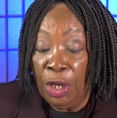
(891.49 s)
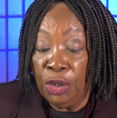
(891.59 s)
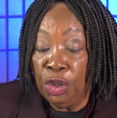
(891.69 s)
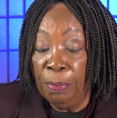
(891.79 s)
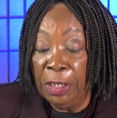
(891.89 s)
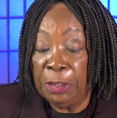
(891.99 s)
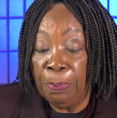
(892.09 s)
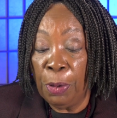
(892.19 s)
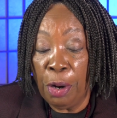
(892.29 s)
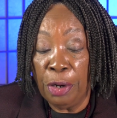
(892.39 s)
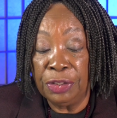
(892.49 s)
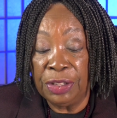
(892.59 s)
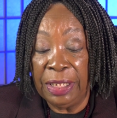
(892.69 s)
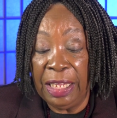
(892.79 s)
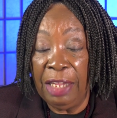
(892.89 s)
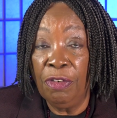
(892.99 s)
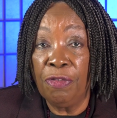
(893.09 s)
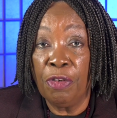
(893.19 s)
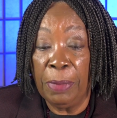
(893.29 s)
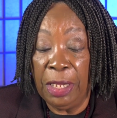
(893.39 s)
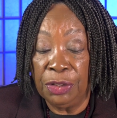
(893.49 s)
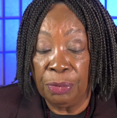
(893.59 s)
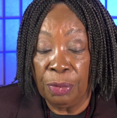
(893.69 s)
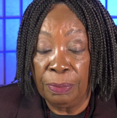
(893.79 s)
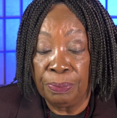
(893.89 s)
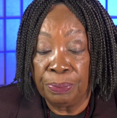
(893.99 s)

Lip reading: You must purge the evil from Israel.